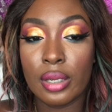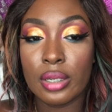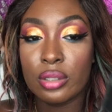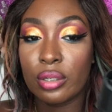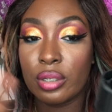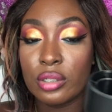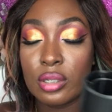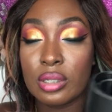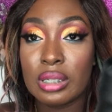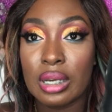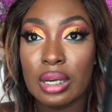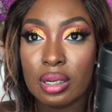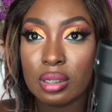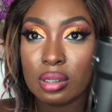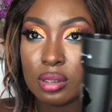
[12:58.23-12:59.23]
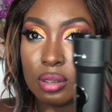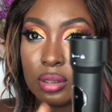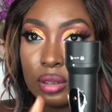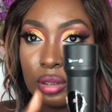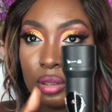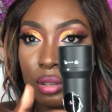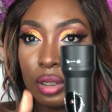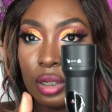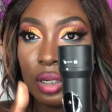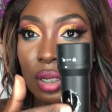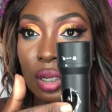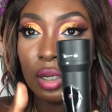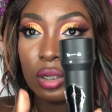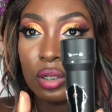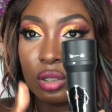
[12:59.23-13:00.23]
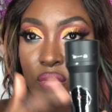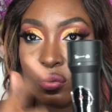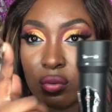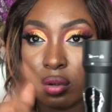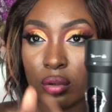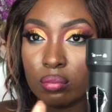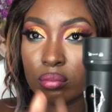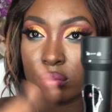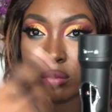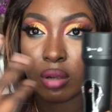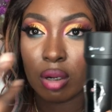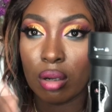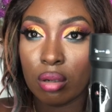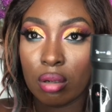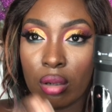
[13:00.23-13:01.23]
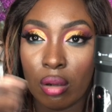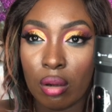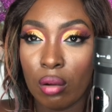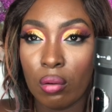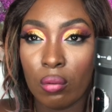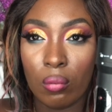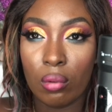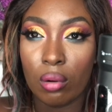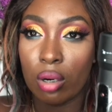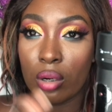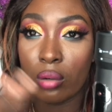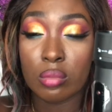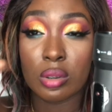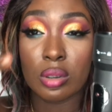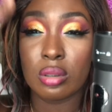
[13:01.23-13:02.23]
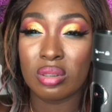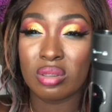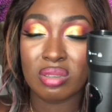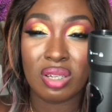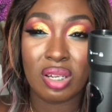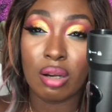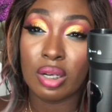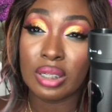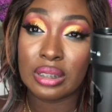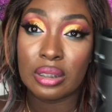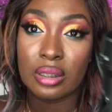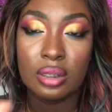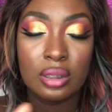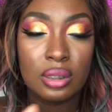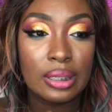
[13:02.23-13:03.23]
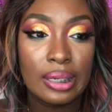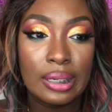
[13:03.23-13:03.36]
So it just has the gauge from warm to hottest, I